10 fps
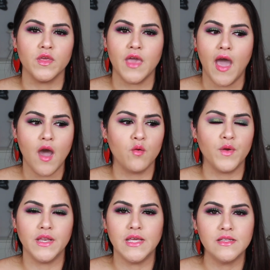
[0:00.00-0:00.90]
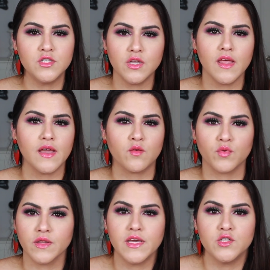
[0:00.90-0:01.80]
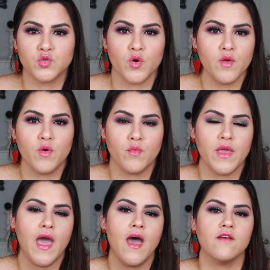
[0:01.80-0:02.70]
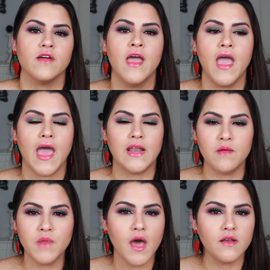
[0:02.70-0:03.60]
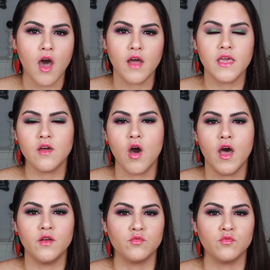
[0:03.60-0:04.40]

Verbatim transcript: Yeah, we need to like really enjoy what we have. And I'm not knocking on